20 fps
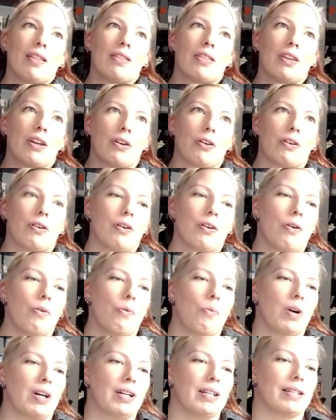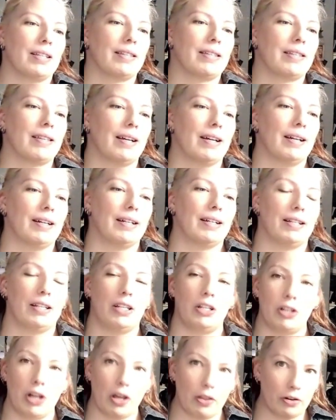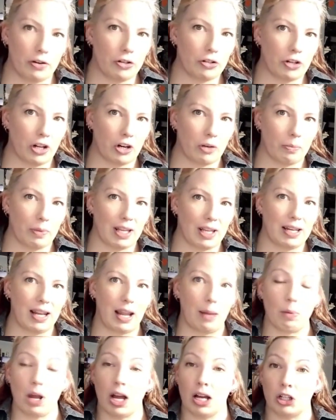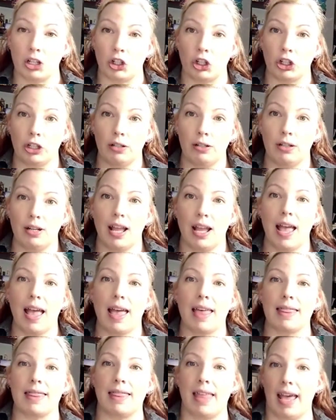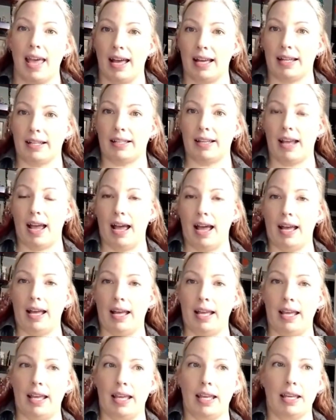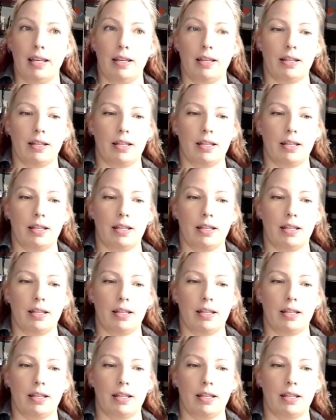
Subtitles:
there was another gentleman named Hunter that I